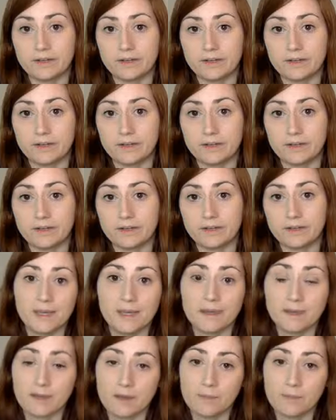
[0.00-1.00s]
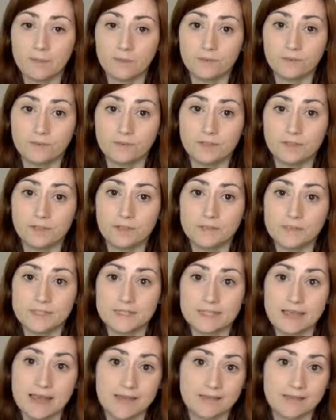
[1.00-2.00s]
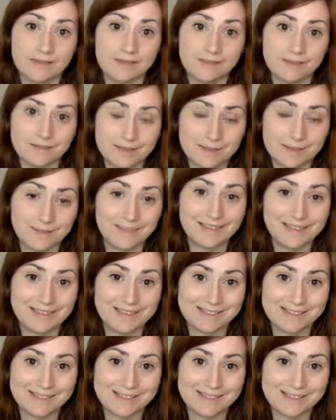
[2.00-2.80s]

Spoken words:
we'll pick a couple of verbs that some of these,